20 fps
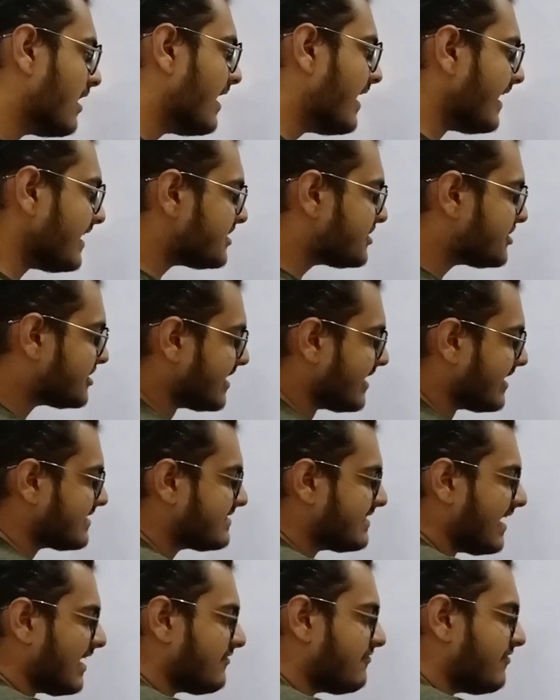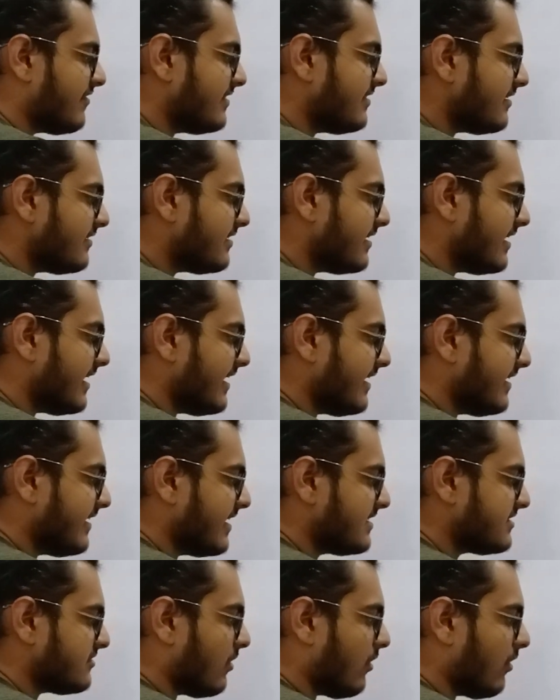It checks that whether the
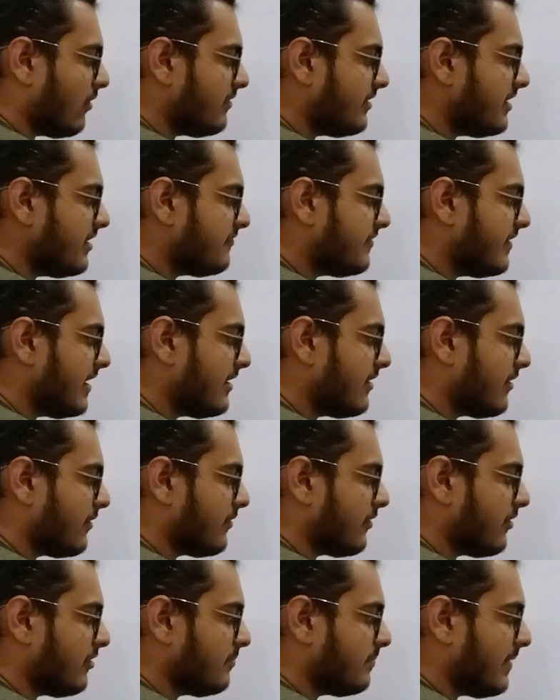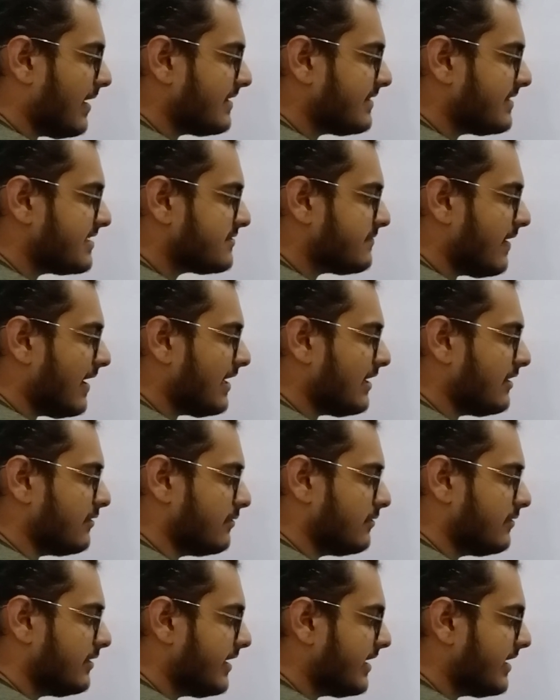area is already filled or not by this value.